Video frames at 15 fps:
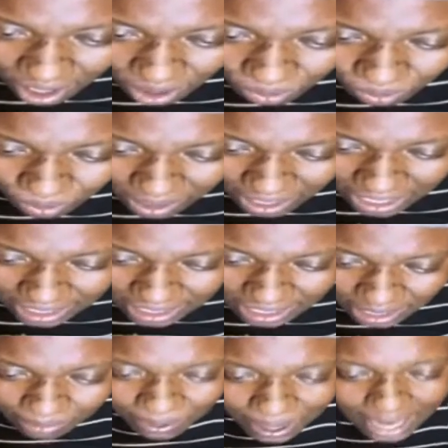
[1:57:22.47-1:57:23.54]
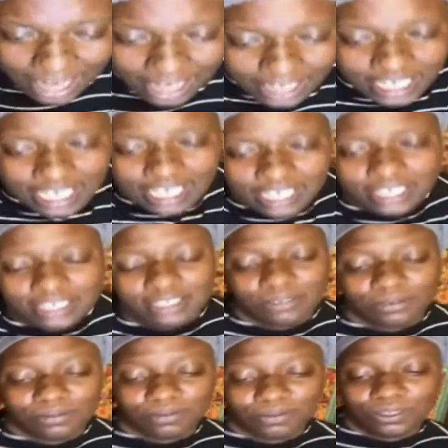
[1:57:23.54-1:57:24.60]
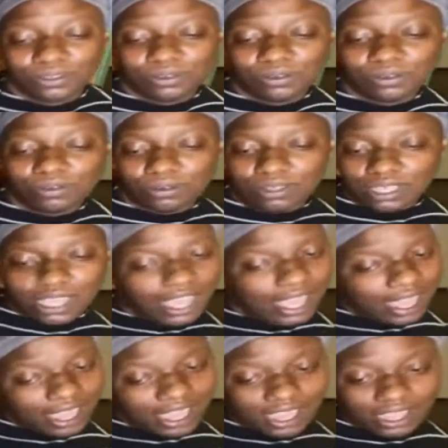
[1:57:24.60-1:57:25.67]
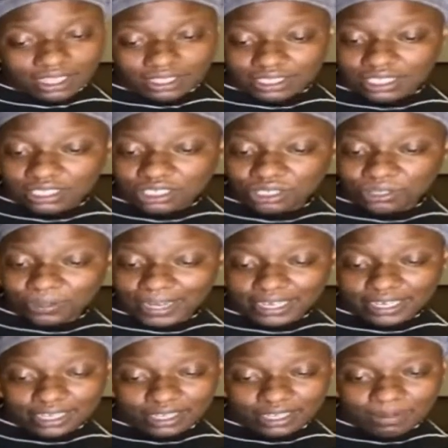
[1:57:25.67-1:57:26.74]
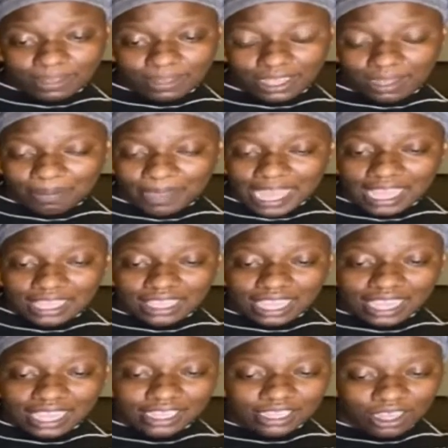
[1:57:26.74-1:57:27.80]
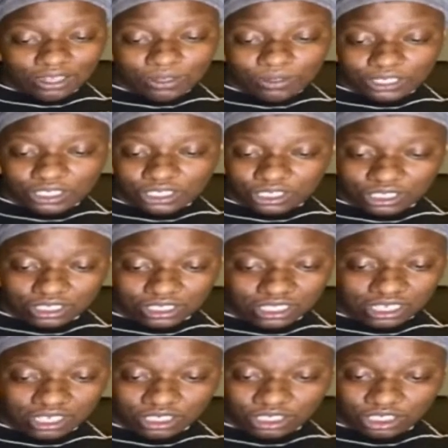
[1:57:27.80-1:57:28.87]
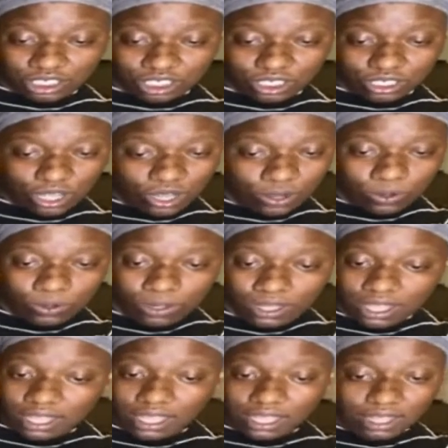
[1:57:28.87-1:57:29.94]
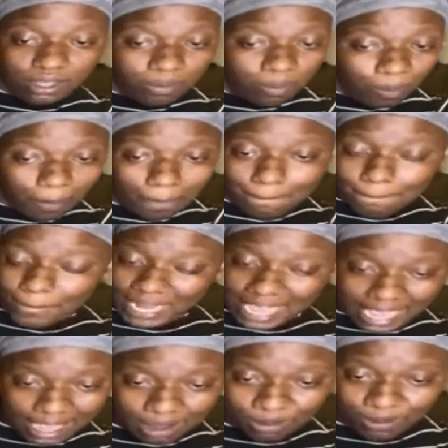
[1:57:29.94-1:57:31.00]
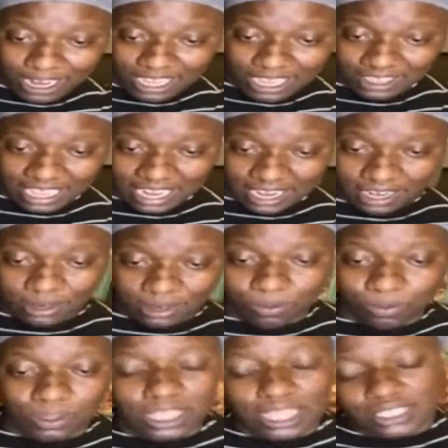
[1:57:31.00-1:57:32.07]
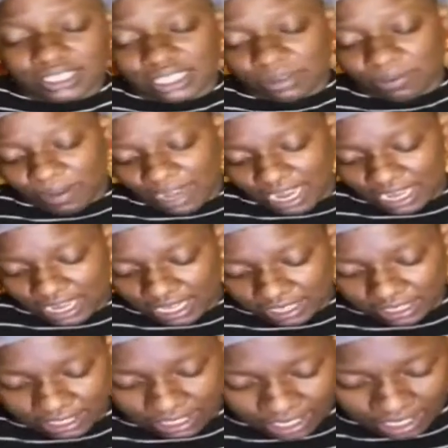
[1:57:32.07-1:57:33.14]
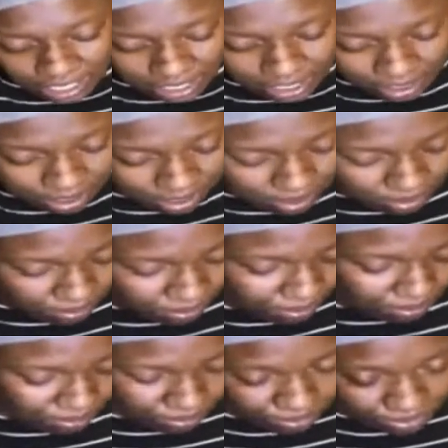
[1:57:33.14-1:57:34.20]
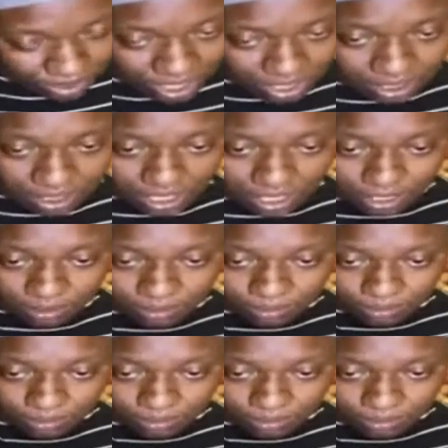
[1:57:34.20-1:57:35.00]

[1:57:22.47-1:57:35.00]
Will I see Ryan again? Okay, that's straight up. Man, I like y'all questions. They're just so blam right there. Will I see Ryan S again? Let's see.